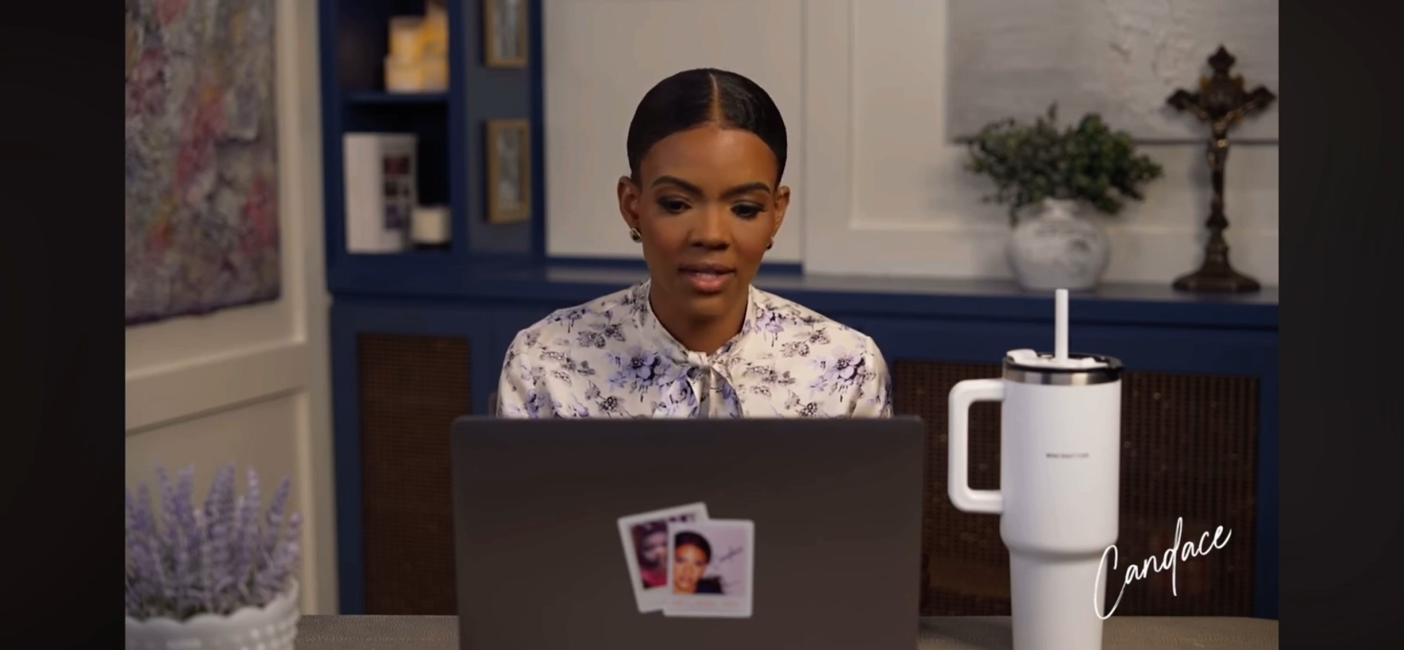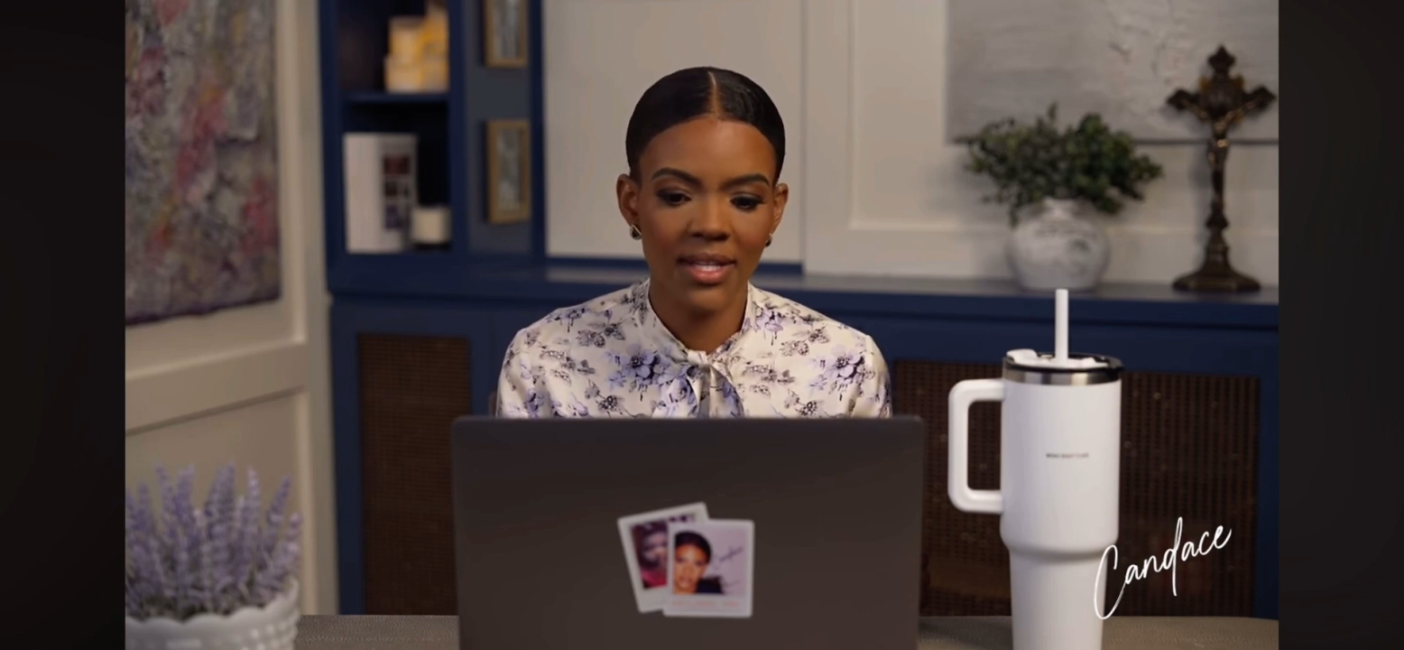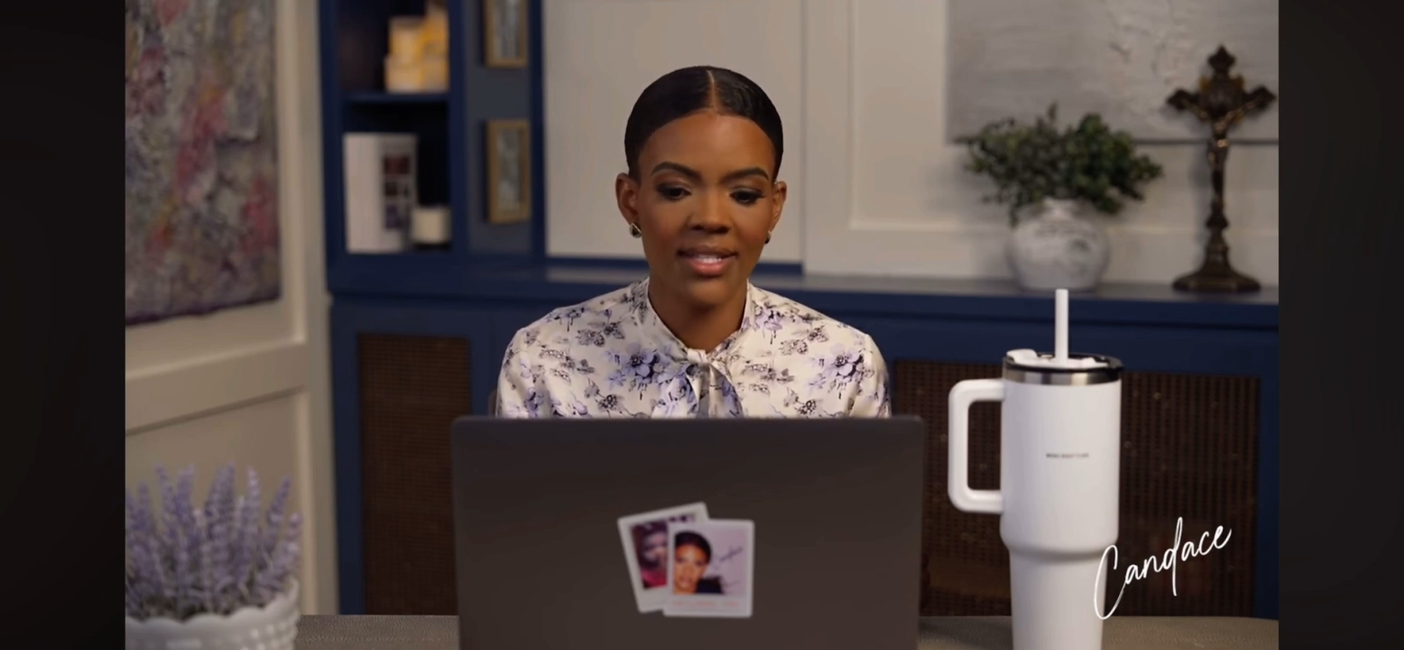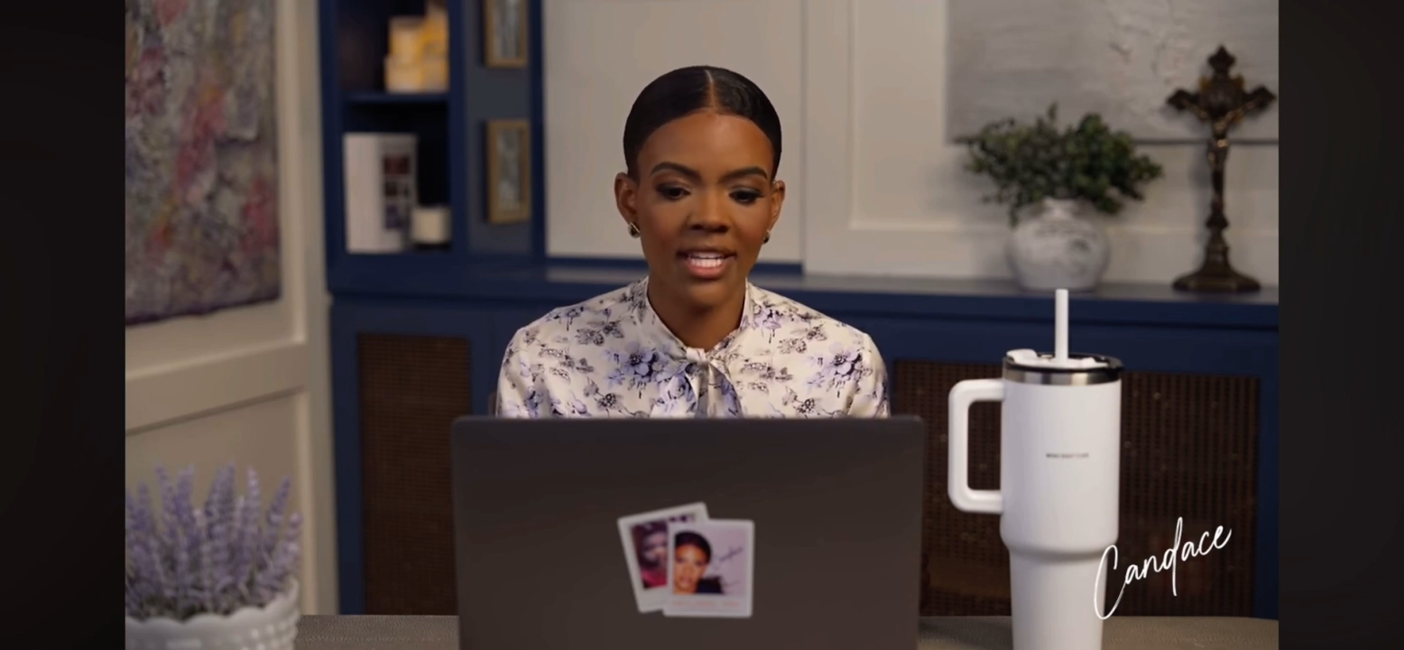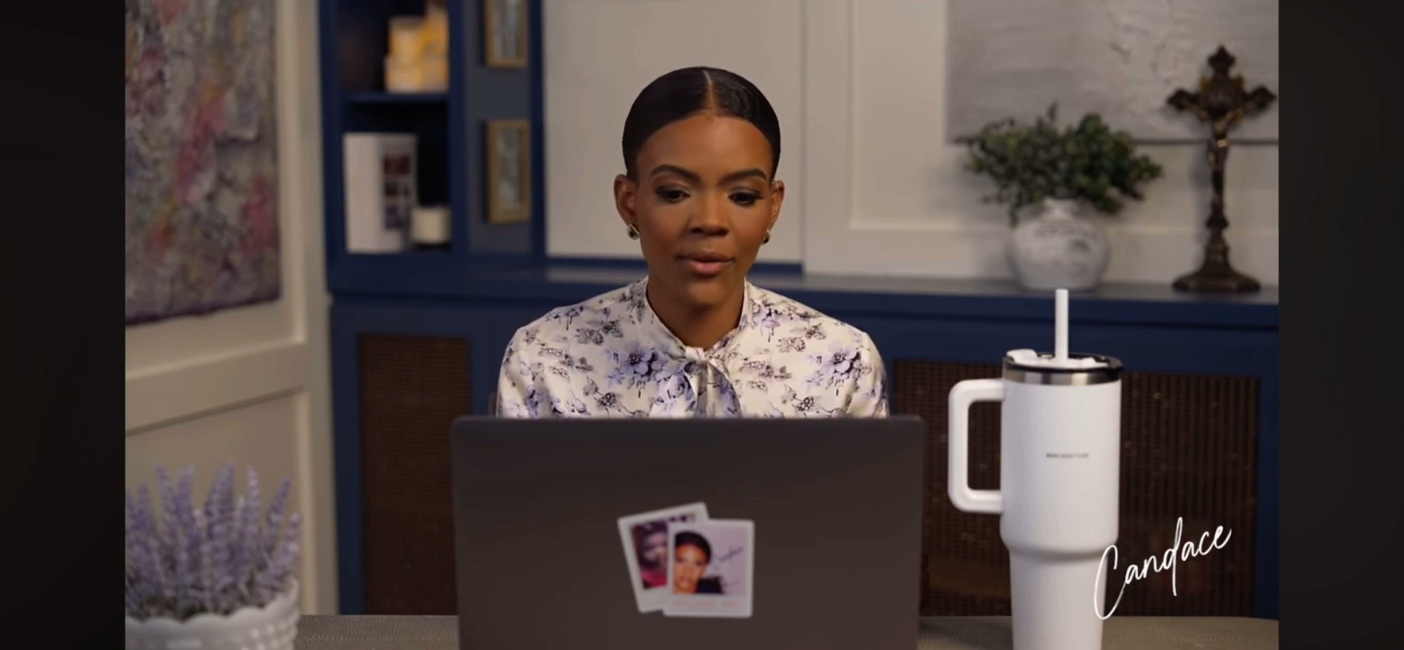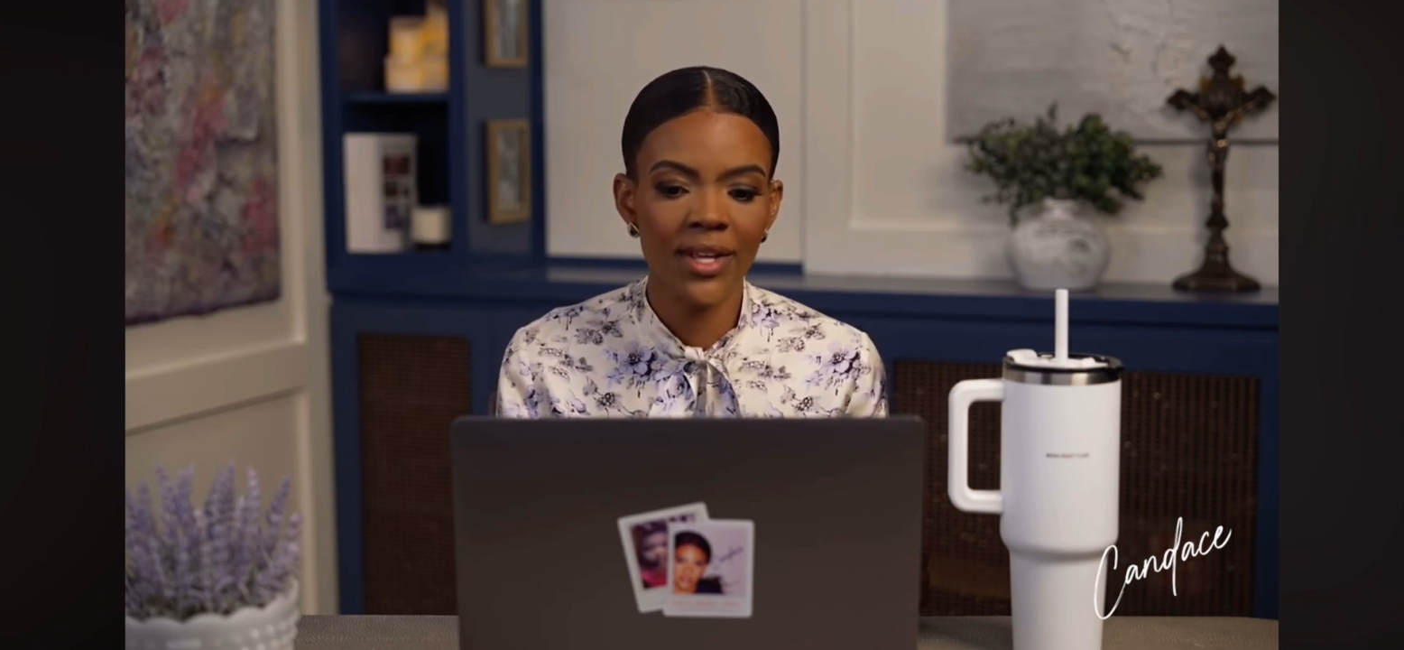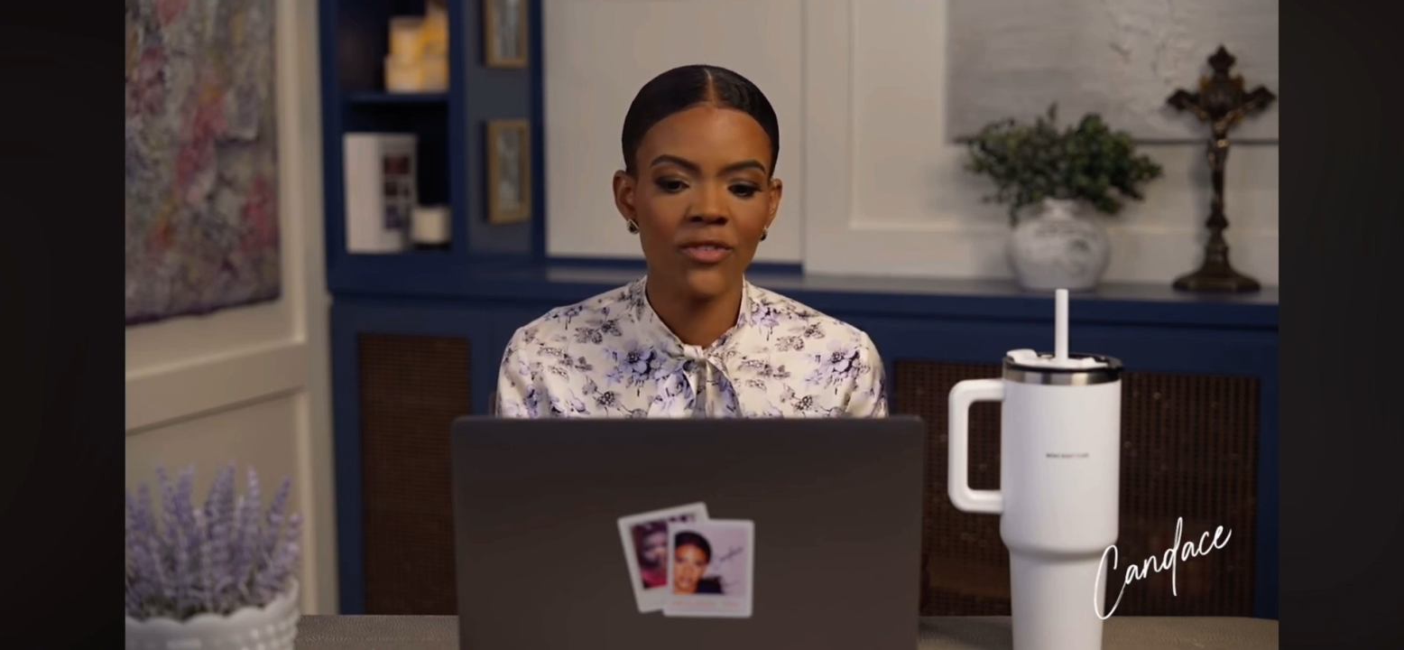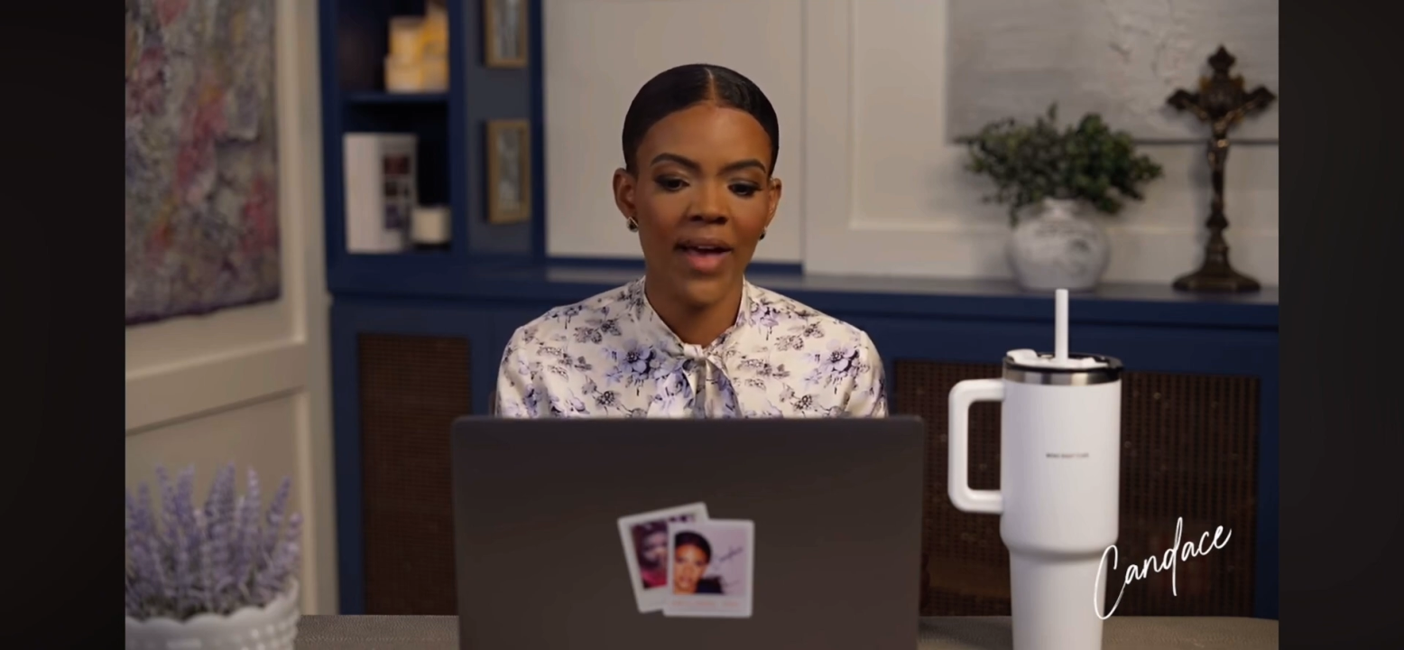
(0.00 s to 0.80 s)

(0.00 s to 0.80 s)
the series of